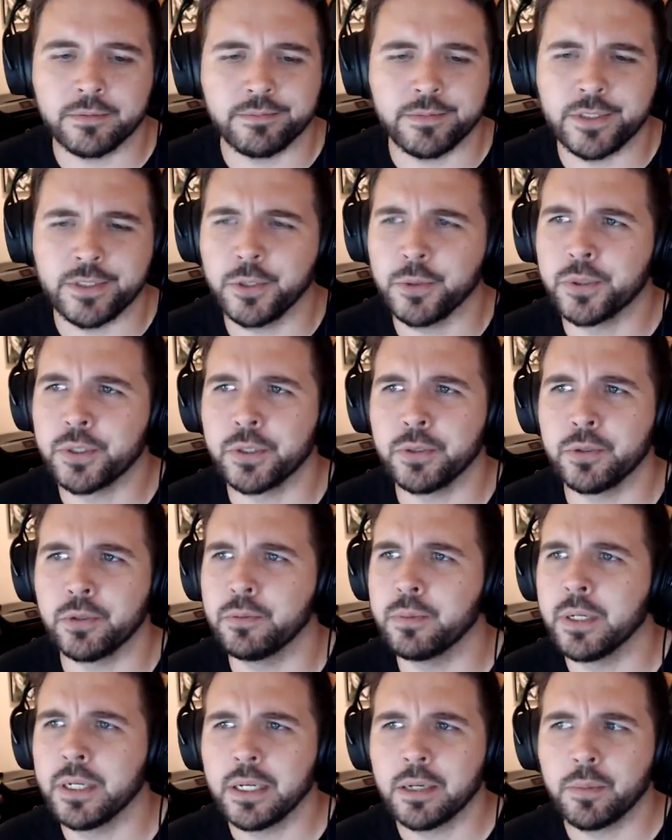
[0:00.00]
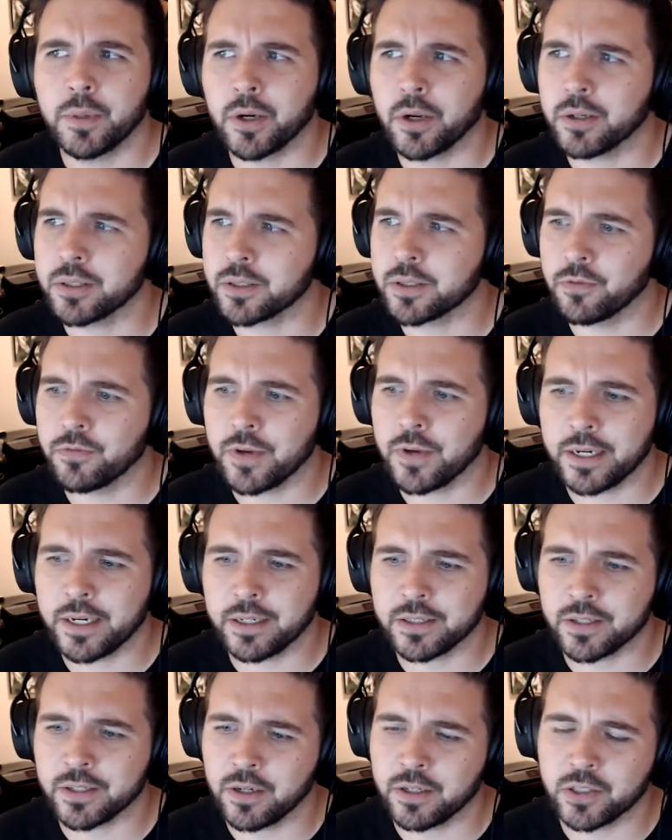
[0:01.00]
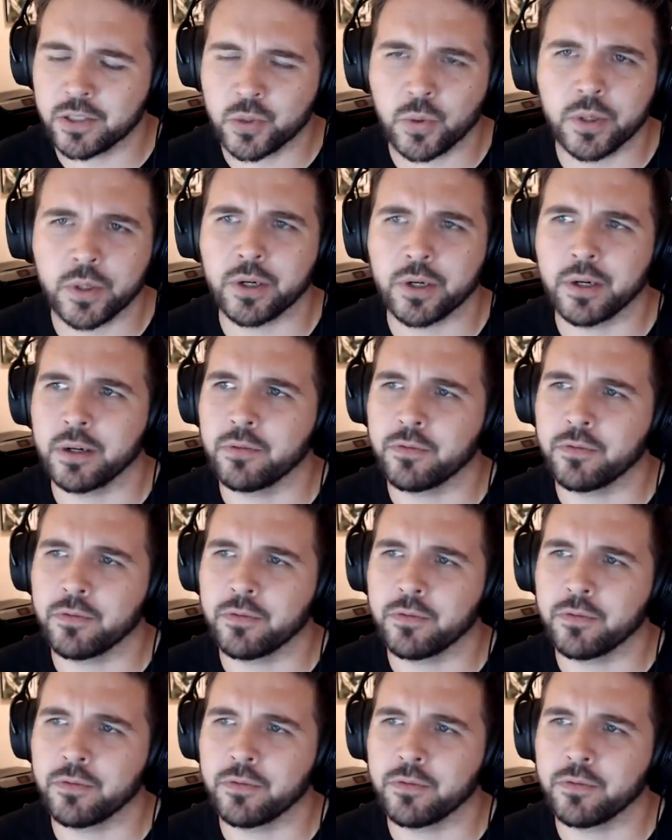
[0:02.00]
YouTube, but also find us on Twitter